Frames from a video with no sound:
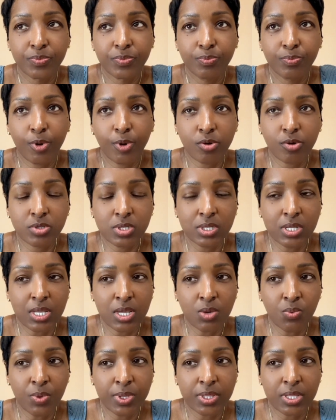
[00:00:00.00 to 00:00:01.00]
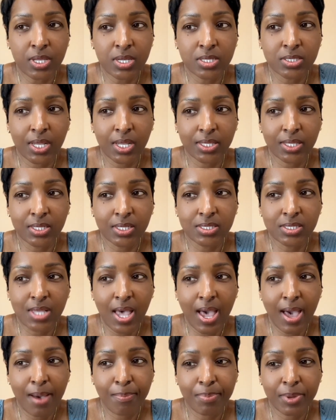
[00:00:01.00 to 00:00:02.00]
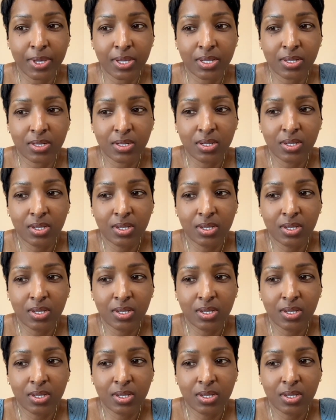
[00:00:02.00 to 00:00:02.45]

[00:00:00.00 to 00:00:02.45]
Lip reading: personally, when things like this happen,